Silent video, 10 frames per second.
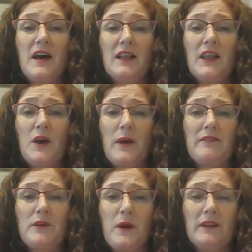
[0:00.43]
Hello,
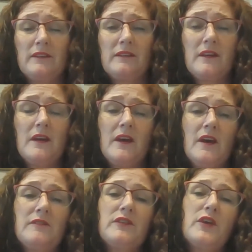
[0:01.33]
everyone.
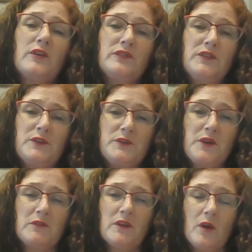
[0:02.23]
For those of you who
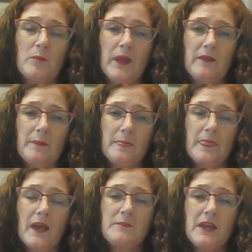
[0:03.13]
don't know me,
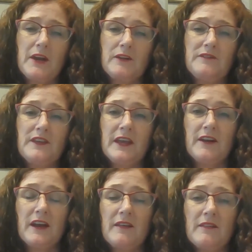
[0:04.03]
I'm Karen
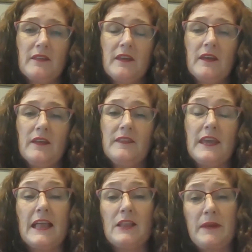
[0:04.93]
Vieira,
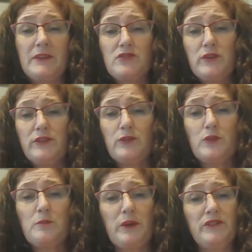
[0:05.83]
the elementary
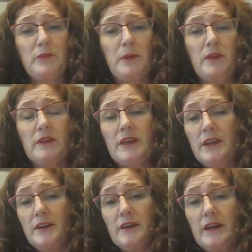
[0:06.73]
school principal
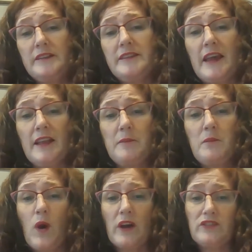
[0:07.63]
here at
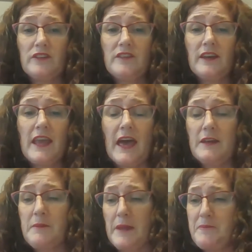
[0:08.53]
Salem, Washington
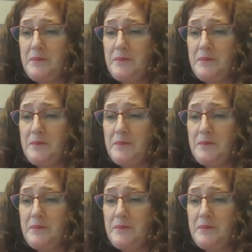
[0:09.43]
Academy.